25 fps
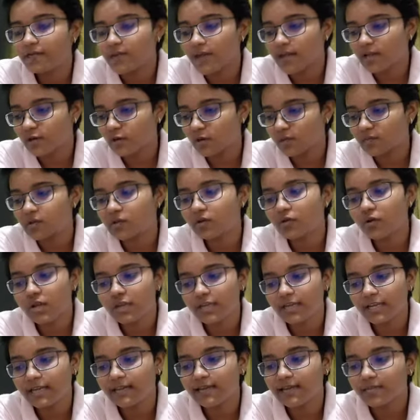value of the
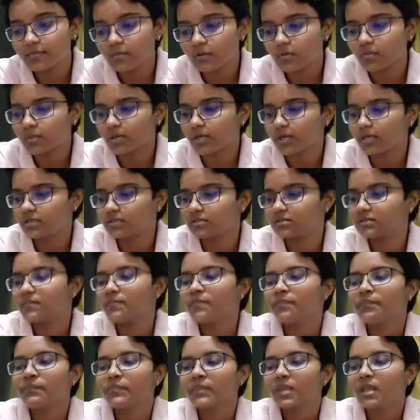colligative properties.
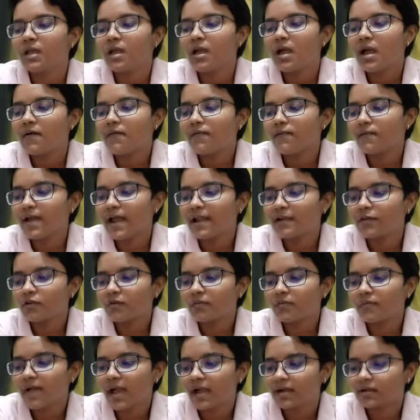Van 't
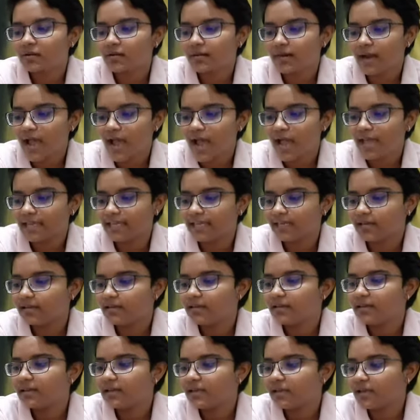Hoff factor I
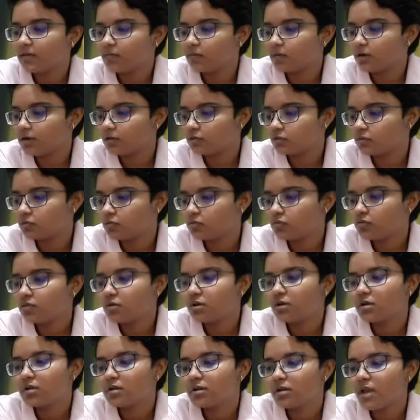equal to
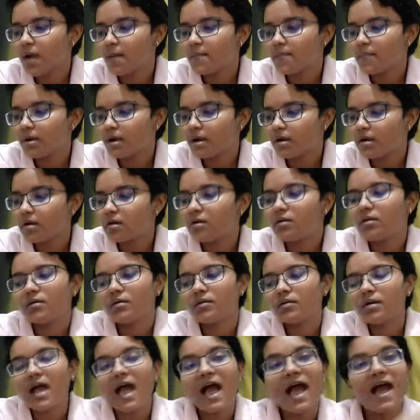number
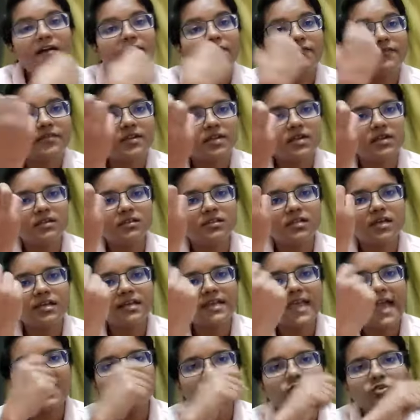after the
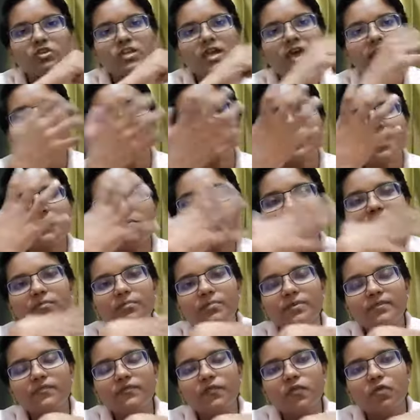reaction and number
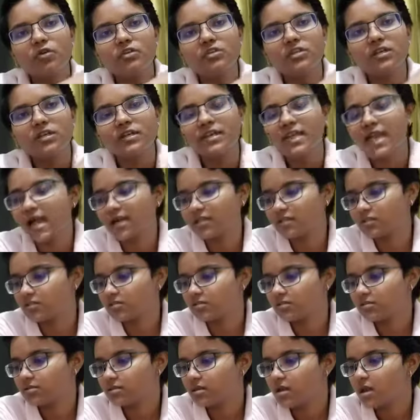before the
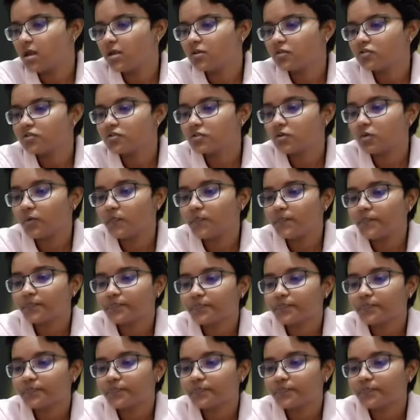reactions. So